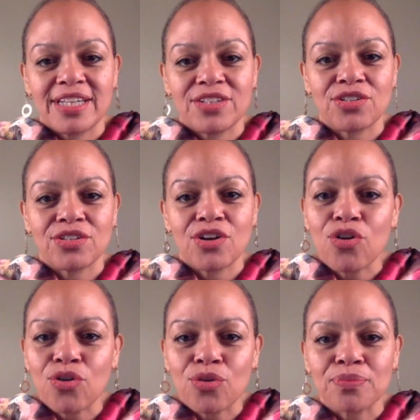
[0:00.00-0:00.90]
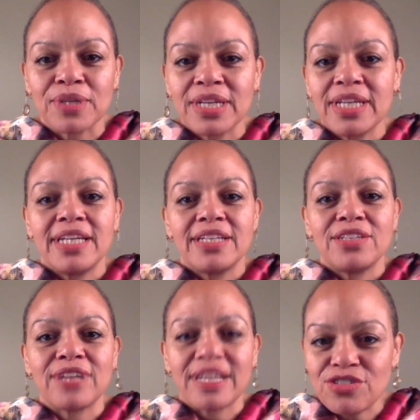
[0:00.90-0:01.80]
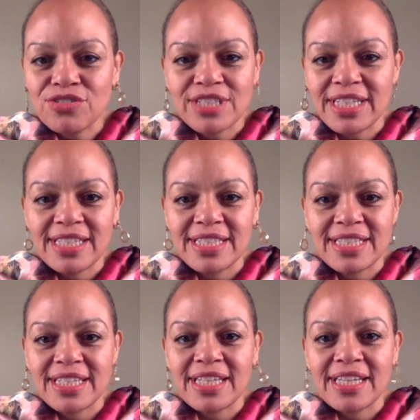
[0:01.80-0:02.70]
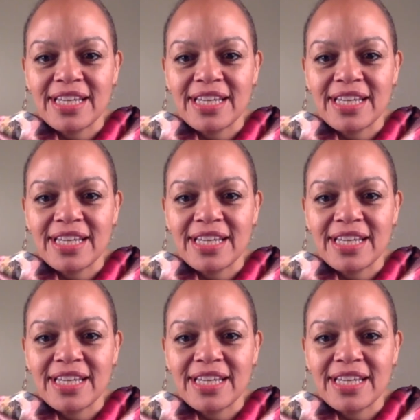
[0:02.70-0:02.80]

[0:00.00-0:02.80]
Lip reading: You're home, you got your DED.